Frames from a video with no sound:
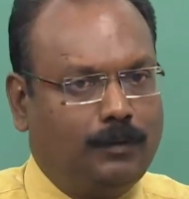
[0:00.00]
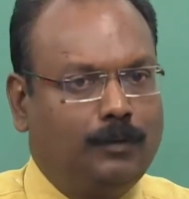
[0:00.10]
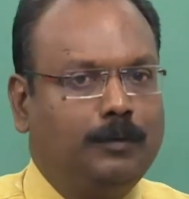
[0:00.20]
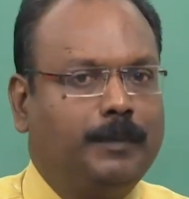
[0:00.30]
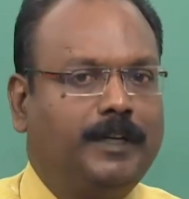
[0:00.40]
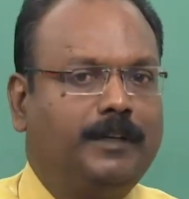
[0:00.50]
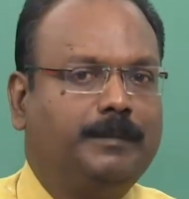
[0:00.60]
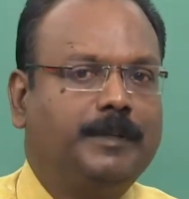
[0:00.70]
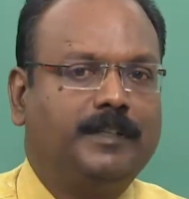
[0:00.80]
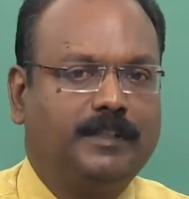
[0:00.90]
you might
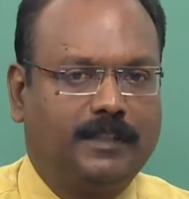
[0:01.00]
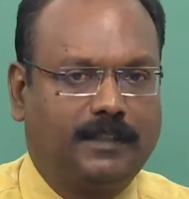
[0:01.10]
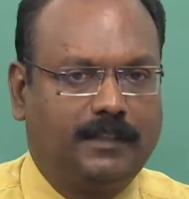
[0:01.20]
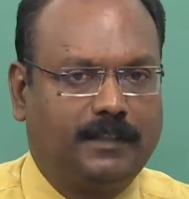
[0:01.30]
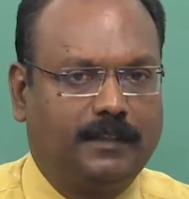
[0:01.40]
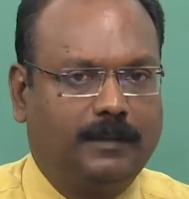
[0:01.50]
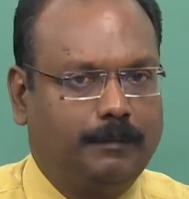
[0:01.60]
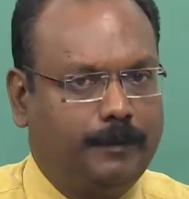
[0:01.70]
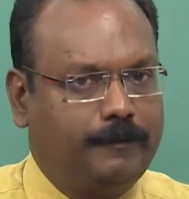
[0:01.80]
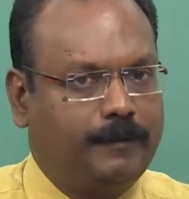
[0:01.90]
have been rejected
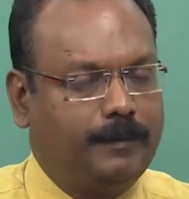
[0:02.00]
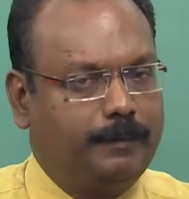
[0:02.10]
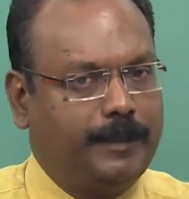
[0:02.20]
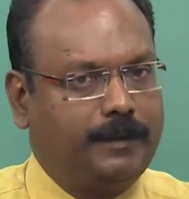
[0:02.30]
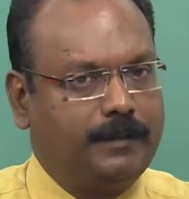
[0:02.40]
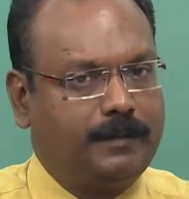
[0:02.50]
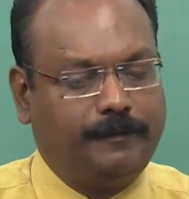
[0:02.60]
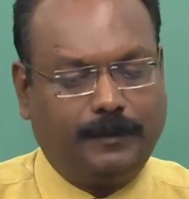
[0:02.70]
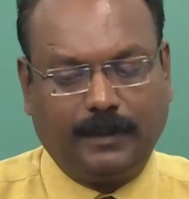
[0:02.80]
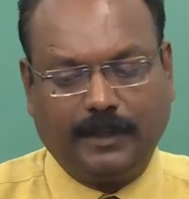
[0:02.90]
because
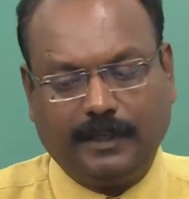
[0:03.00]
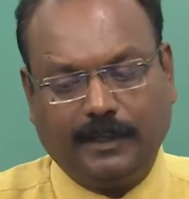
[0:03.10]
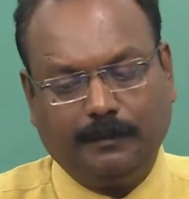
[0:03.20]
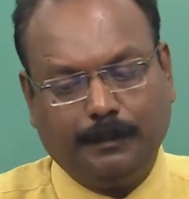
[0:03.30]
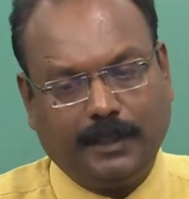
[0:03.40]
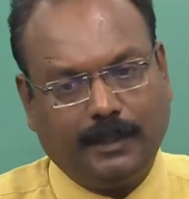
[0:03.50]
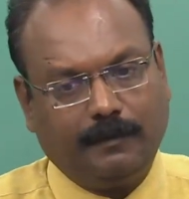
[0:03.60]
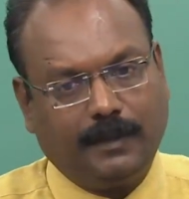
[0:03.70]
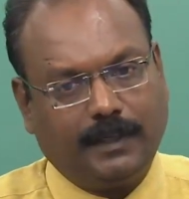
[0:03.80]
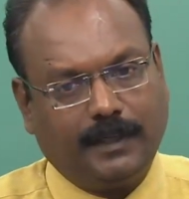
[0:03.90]
of your negative
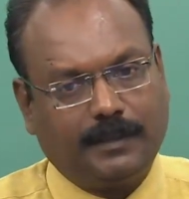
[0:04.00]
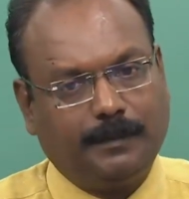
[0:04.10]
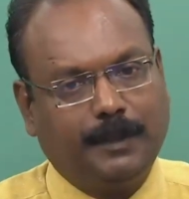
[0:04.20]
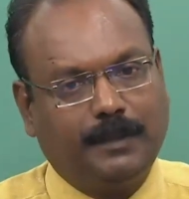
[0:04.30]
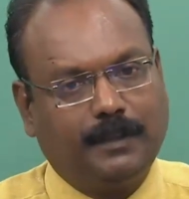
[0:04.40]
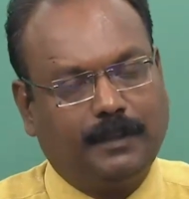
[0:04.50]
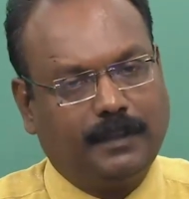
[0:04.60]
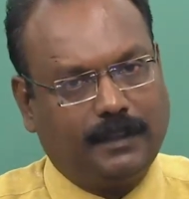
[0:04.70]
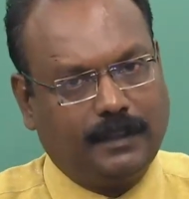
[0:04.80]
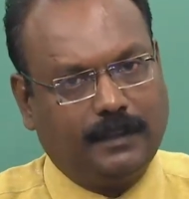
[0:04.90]
behavior exhibited
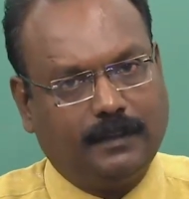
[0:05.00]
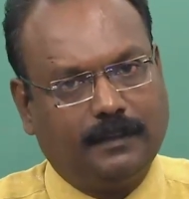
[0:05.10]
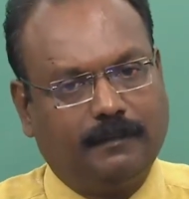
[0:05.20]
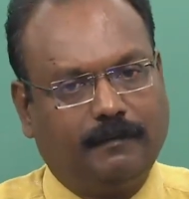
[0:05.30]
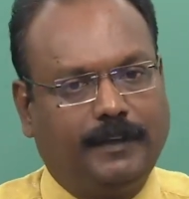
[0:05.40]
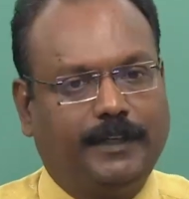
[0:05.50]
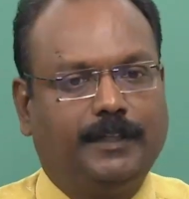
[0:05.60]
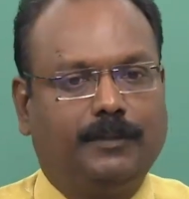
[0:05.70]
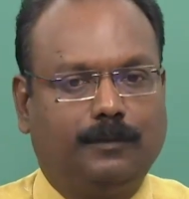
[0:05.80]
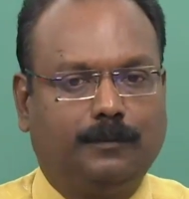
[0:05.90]
in the
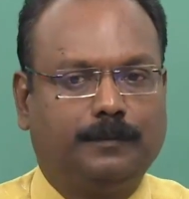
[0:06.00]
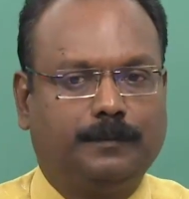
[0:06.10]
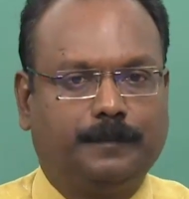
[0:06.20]
waiting room.